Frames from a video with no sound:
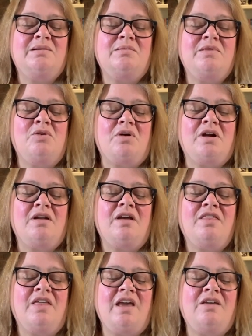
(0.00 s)
Lord,
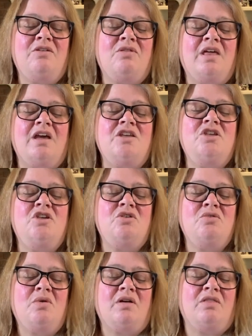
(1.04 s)
thank you that
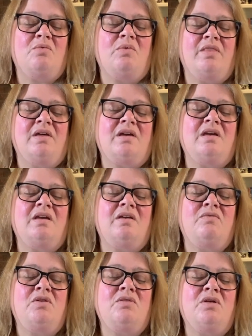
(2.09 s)
you are the one that can
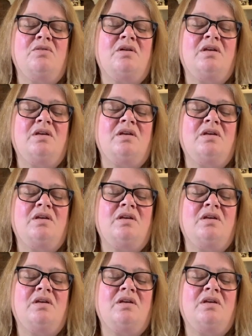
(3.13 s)
give you the,